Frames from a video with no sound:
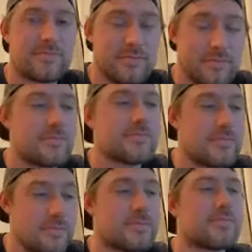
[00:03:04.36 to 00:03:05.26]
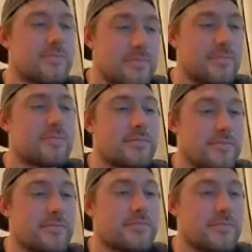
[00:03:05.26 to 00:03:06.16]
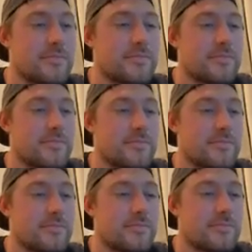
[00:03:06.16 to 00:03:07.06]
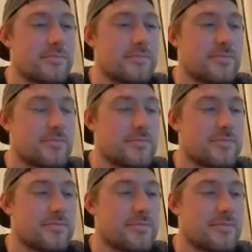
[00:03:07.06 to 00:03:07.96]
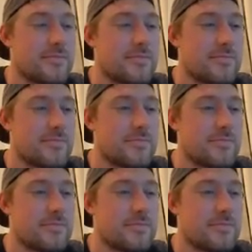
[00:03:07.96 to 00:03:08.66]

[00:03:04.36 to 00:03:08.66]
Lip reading: (silent)